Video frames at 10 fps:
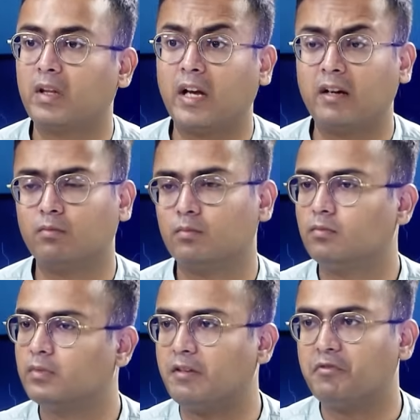And
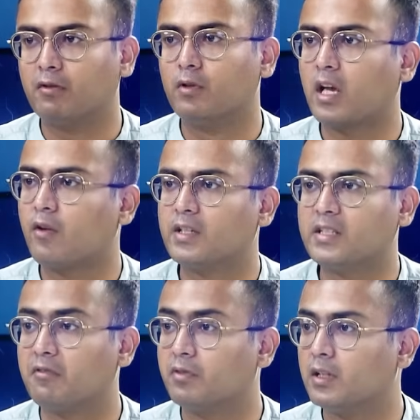then we are working with
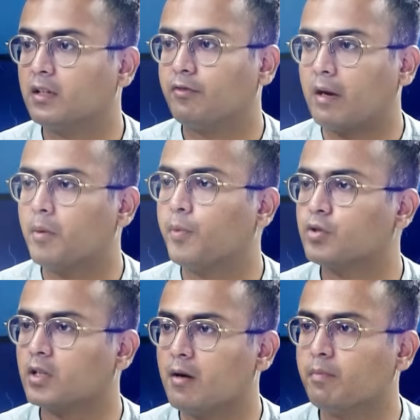several farmer
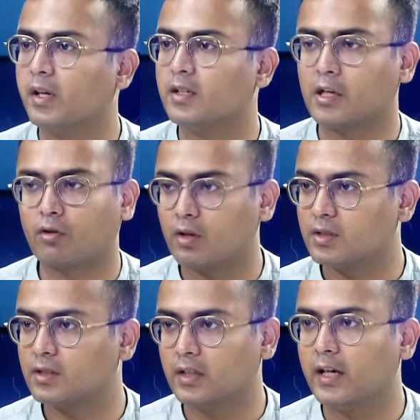producer companies
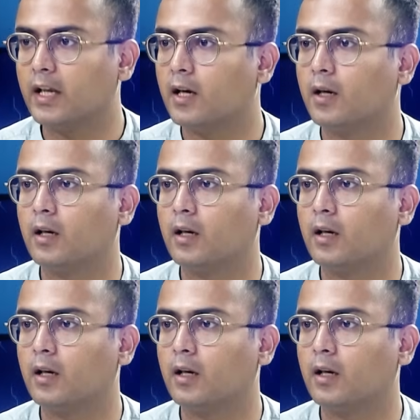across India